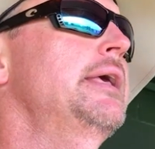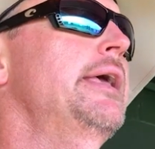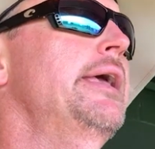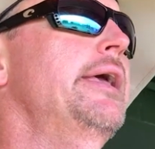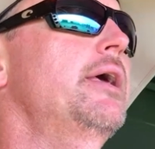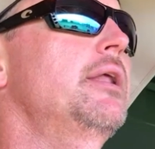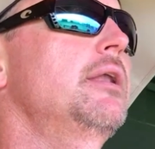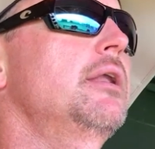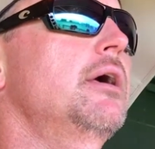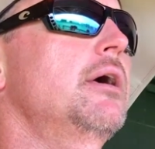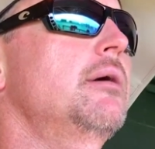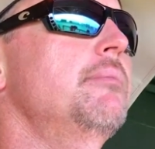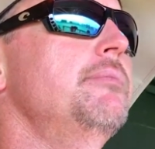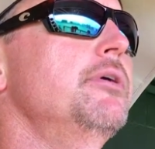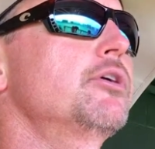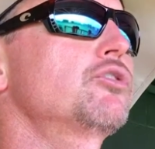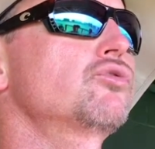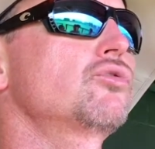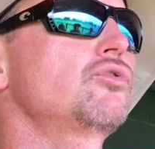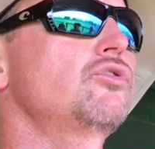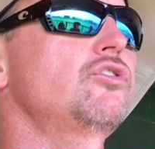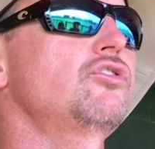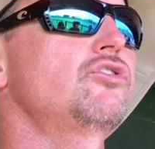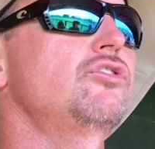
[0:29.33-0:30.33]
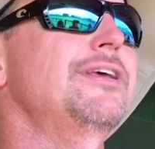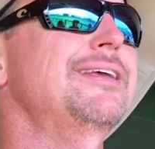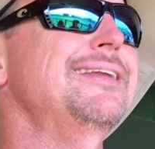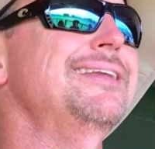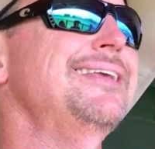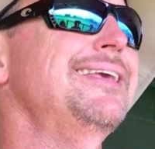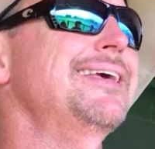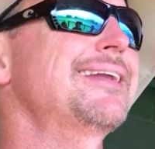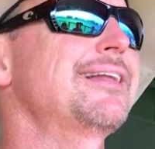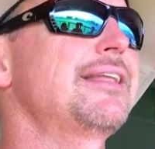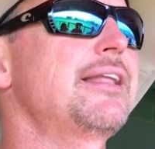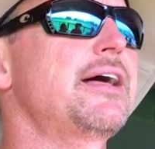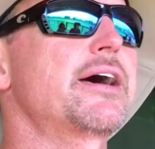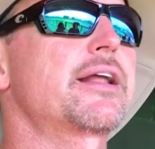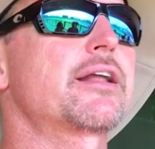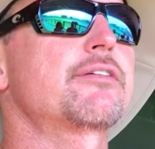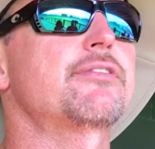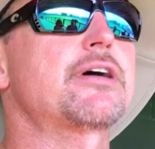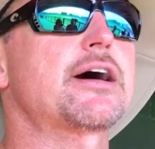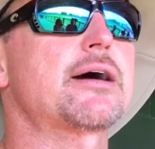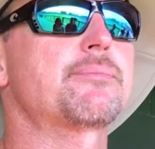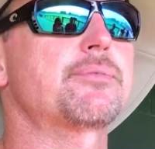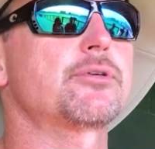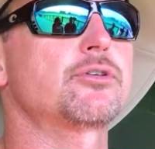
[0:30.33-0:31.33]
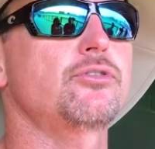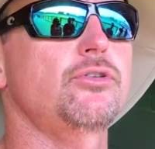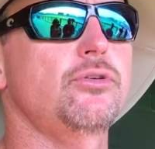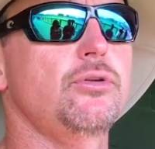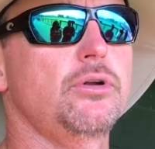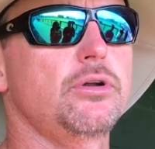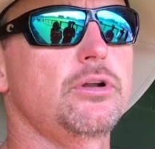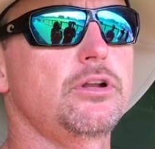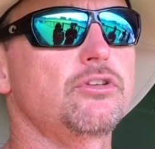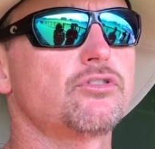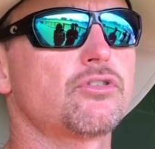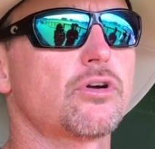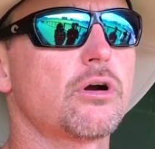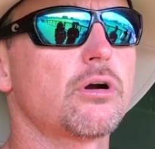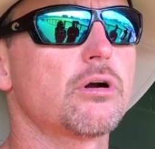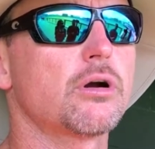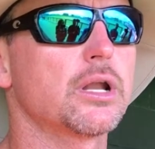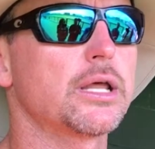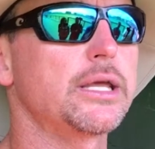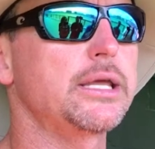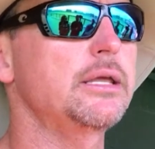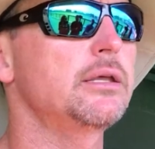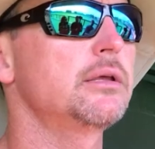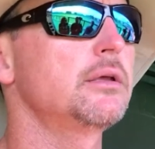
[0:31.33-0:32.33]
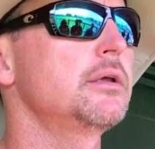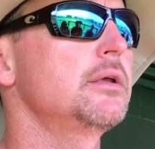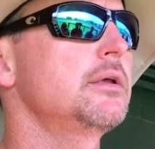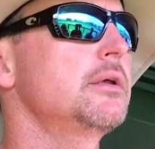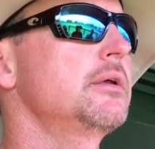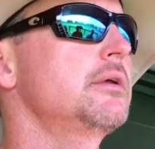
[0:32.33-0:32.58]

And Mitchell just didn't get a lot of opportunities early.